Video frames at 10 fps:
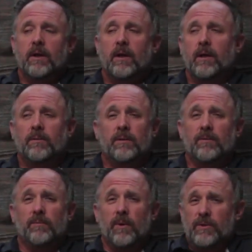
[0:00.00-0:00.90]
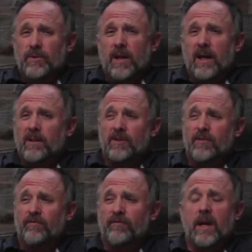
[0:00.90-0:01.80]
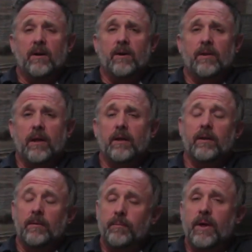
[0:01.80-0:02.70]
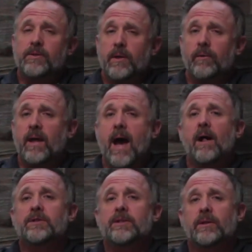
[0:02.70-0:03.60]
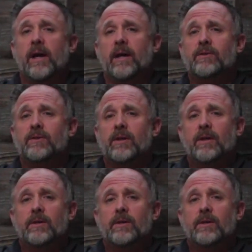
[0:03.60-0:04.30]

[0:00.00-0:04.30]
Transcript: And most lights failed, and plus they were the halogen lights.